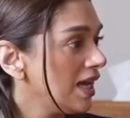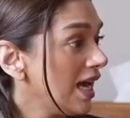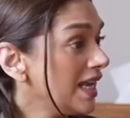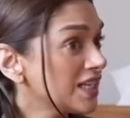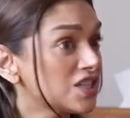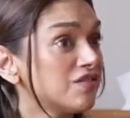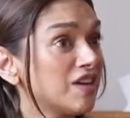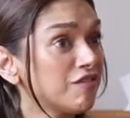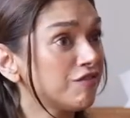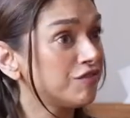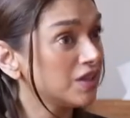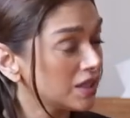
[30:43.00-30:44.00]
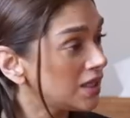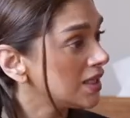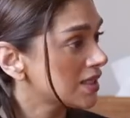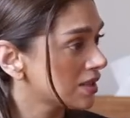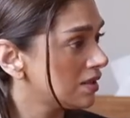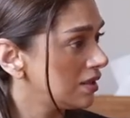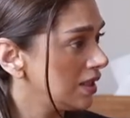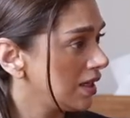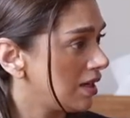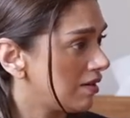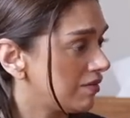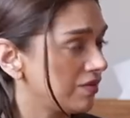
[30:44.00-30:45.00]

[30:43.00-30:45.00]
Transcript: And actually a very fearless girl in love,